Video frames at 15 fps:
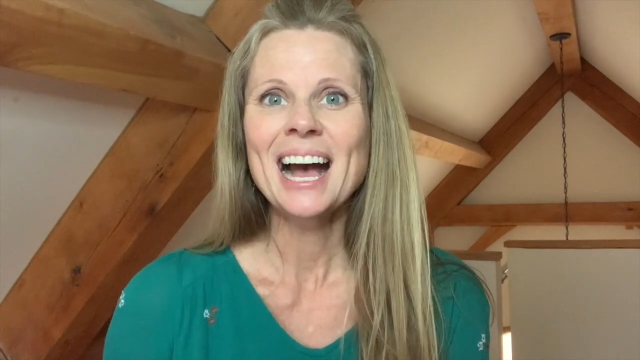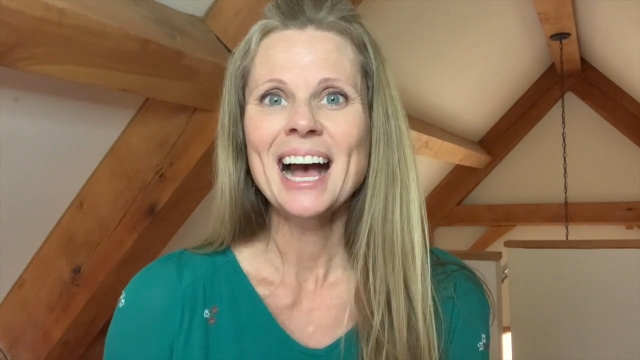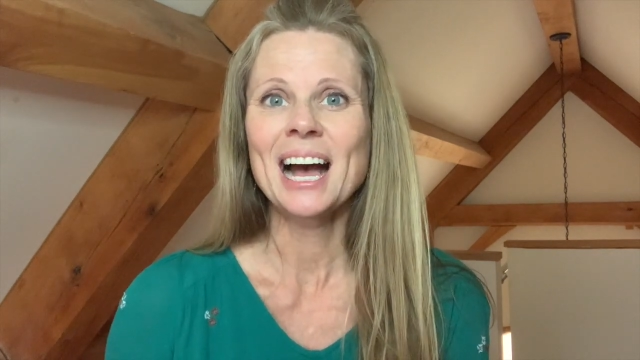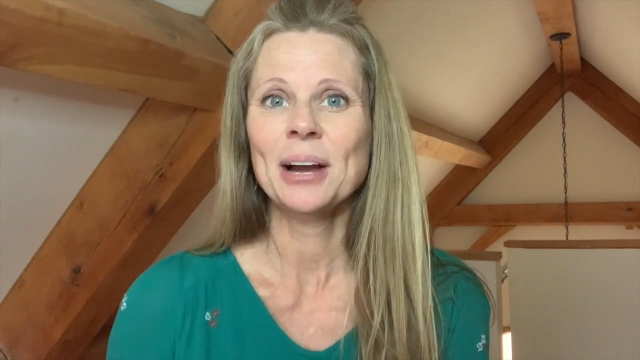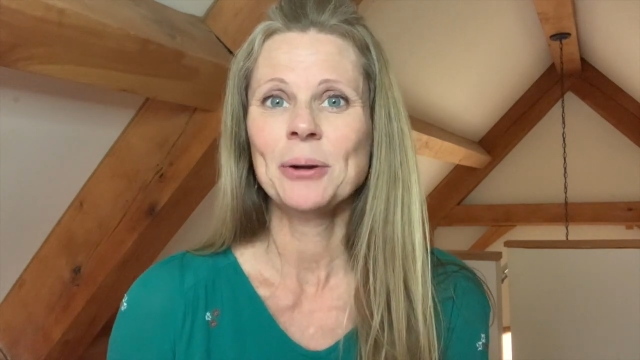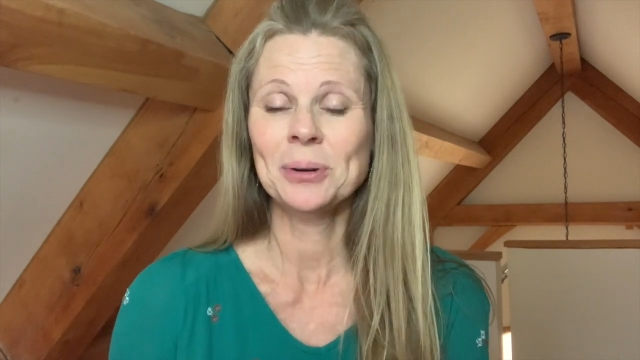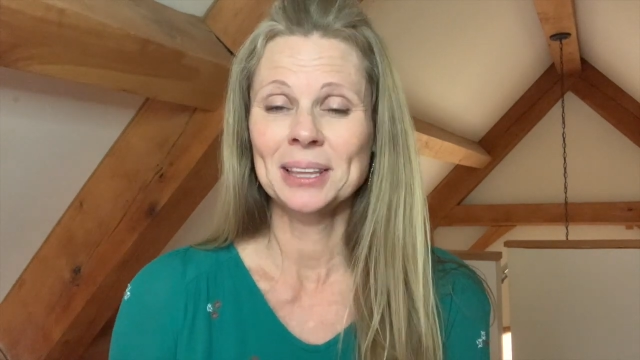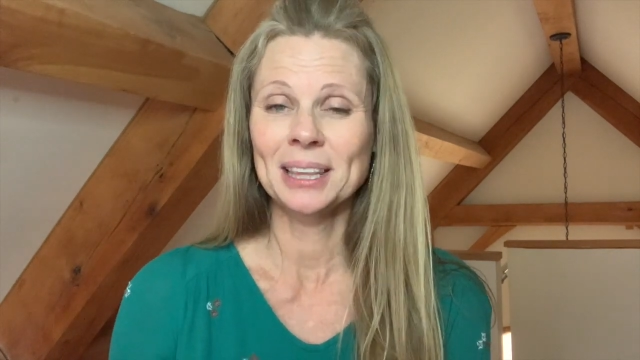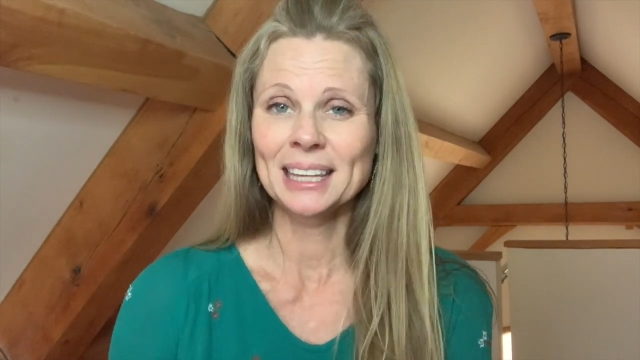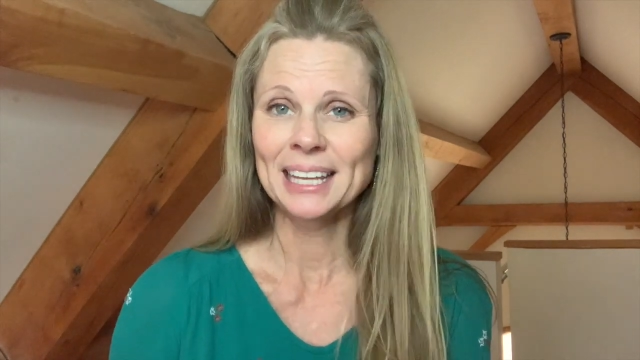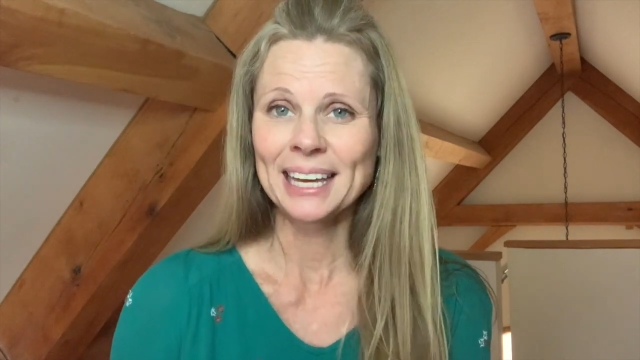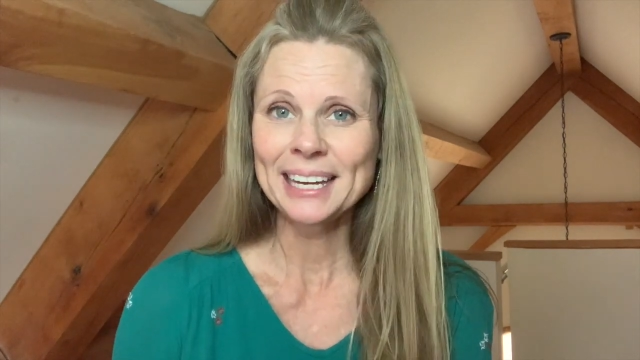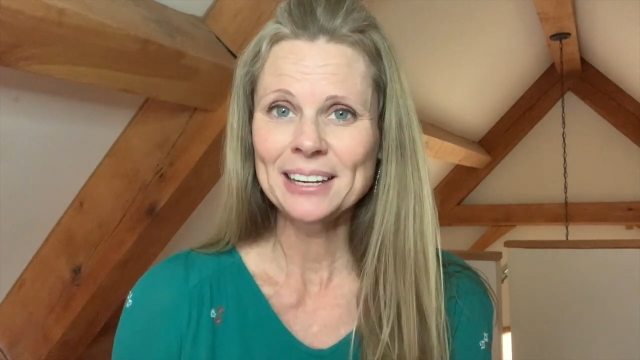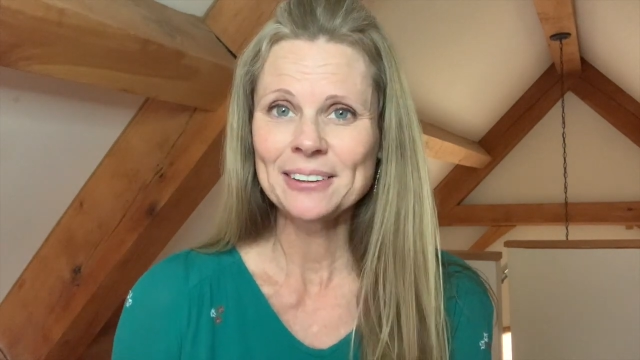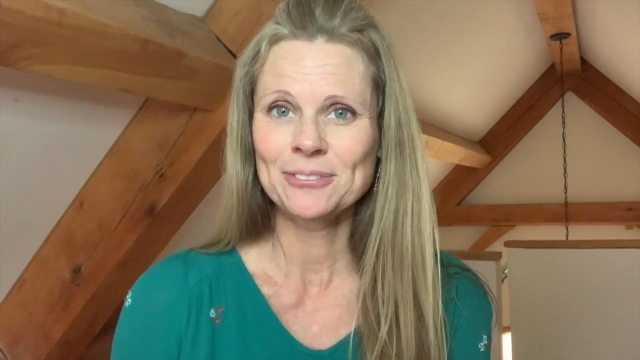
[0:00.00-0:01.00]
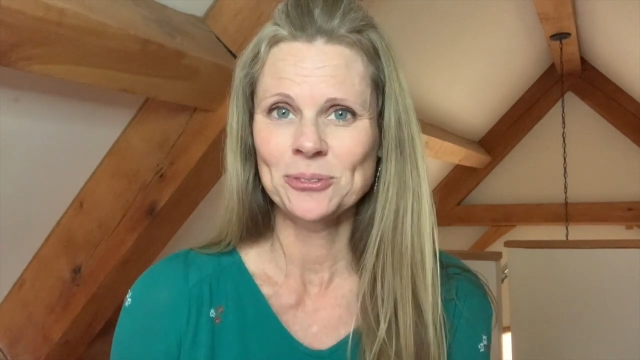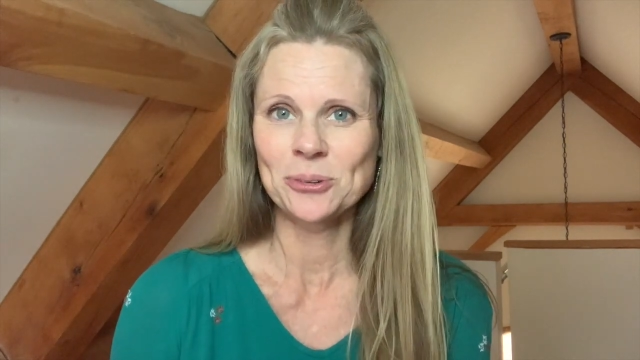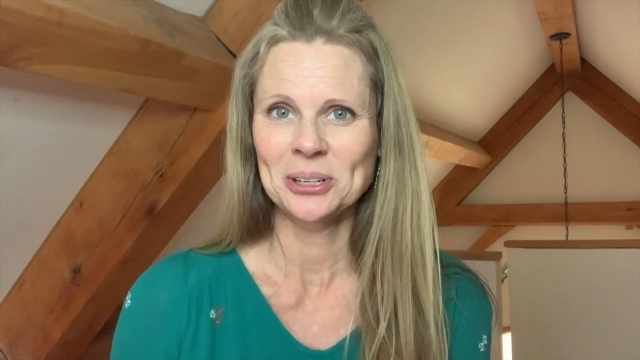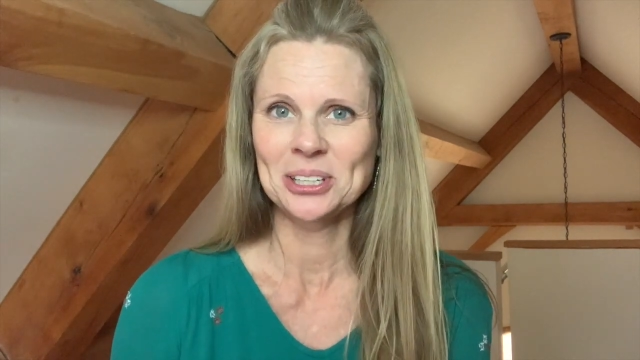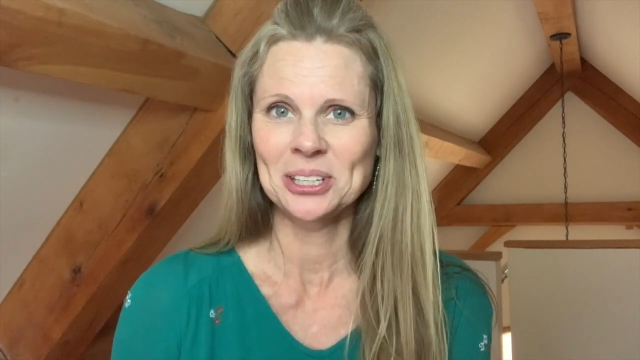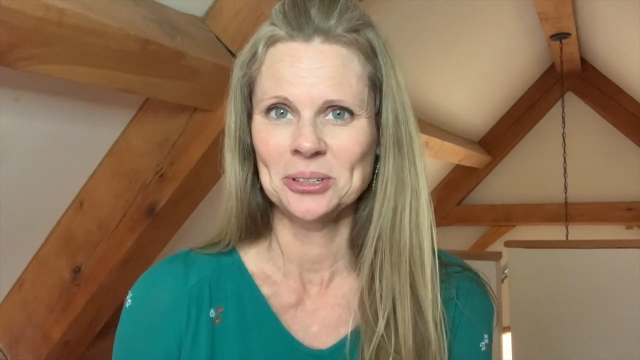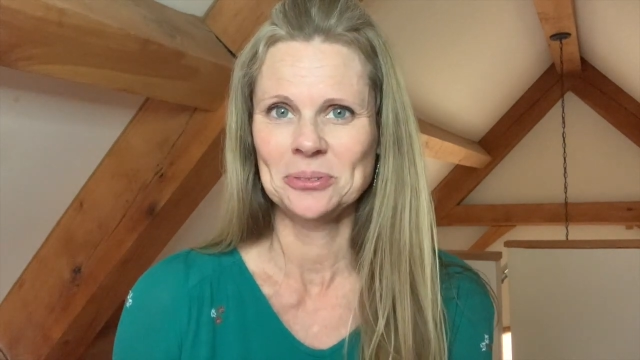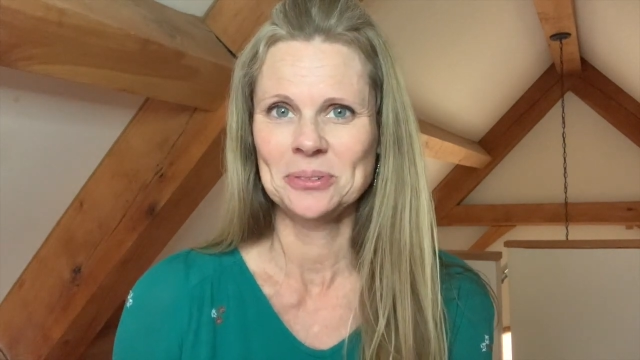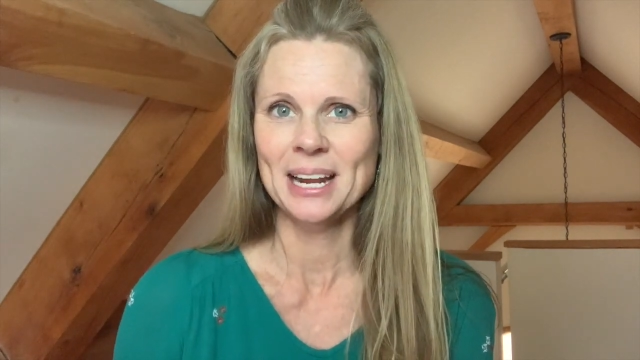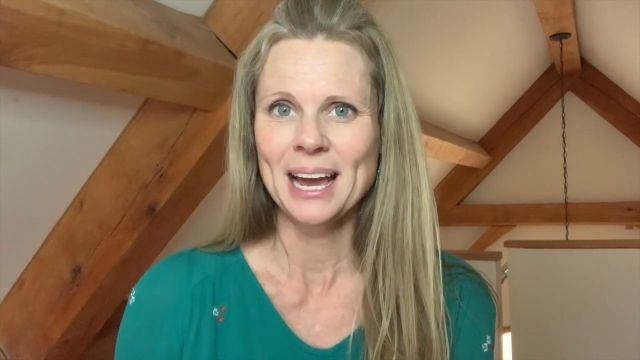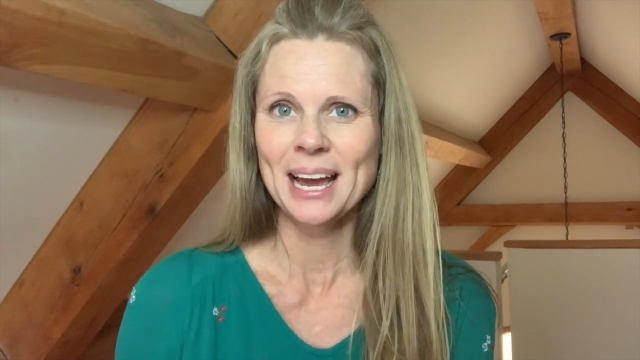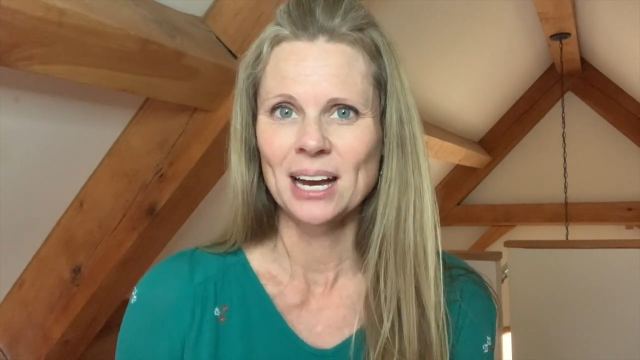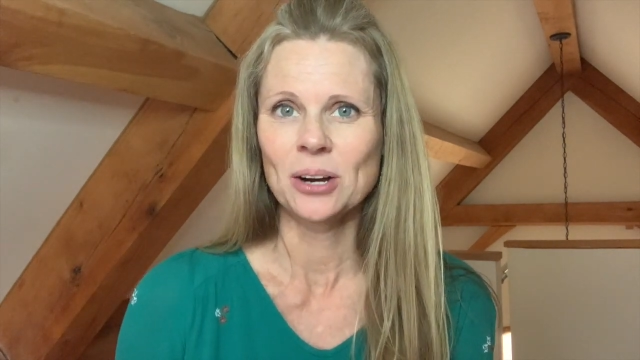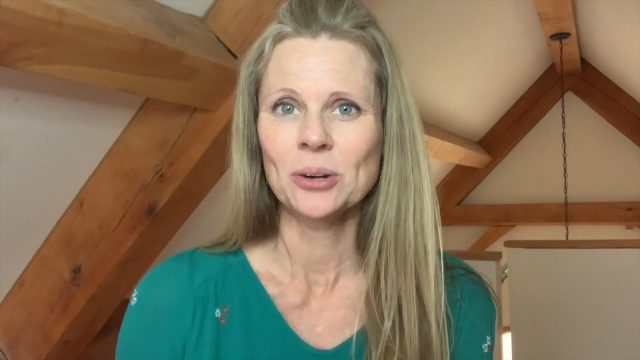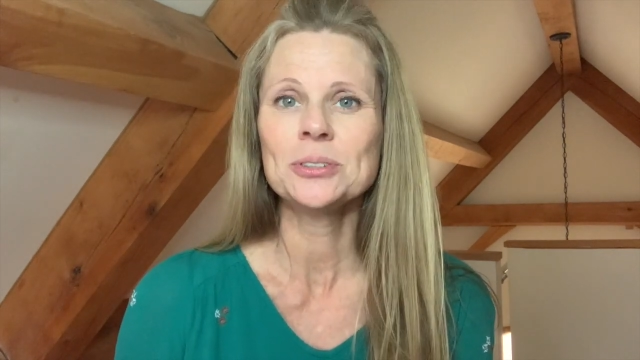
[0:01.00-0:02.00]
I would like for you
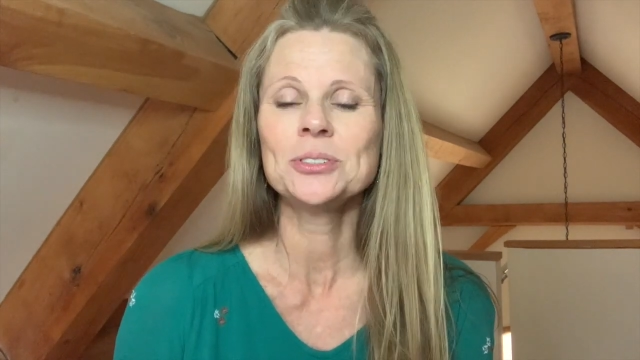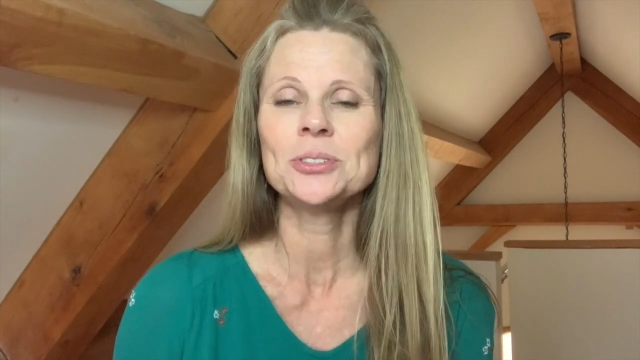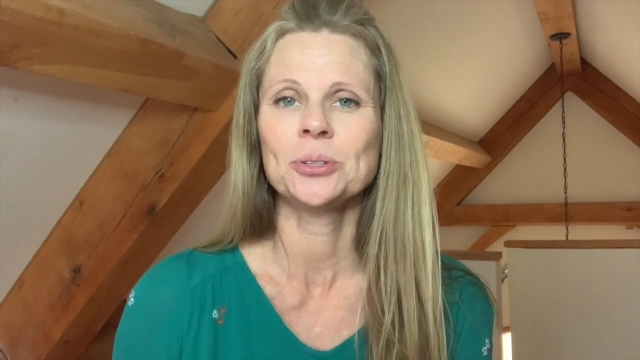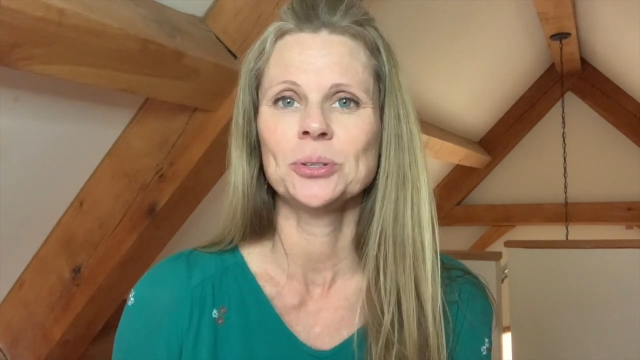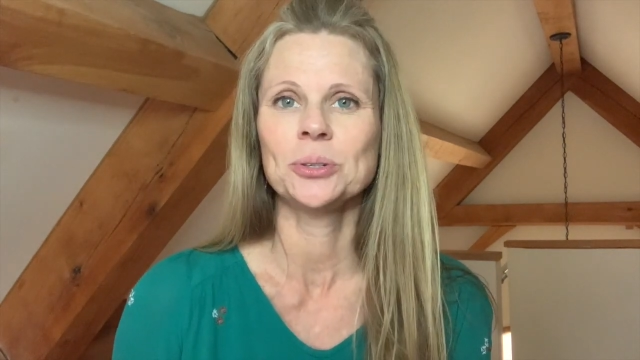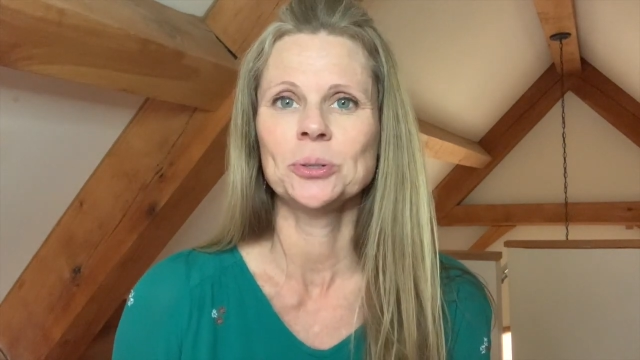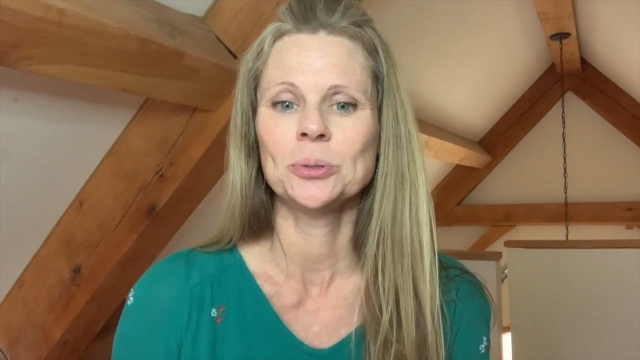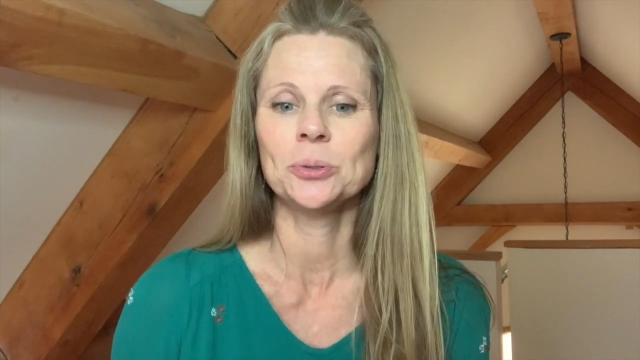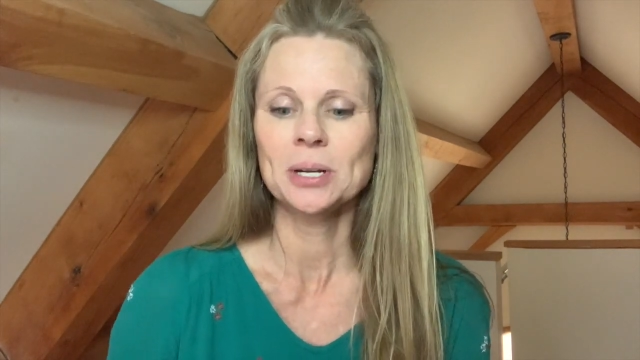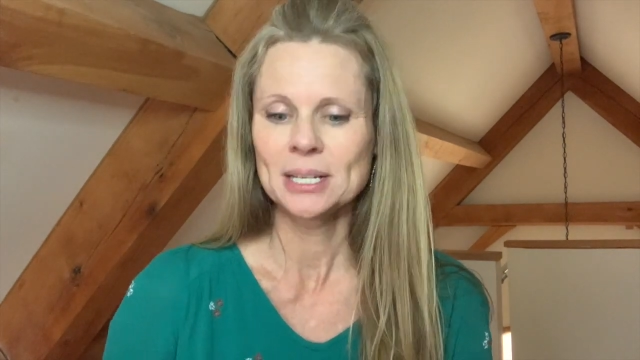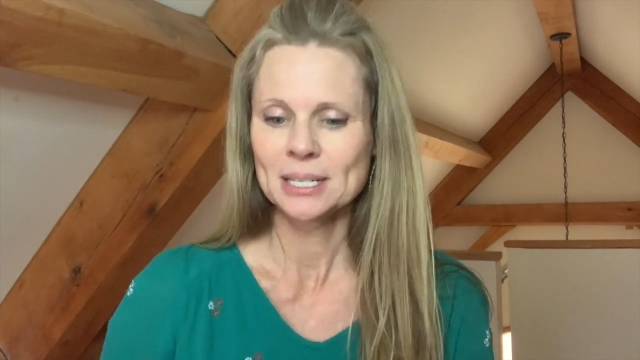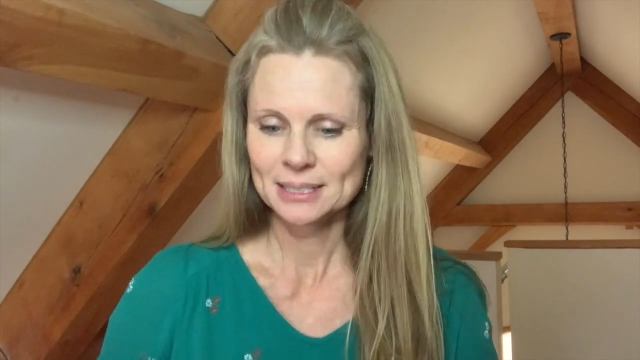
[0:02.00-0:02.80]
now to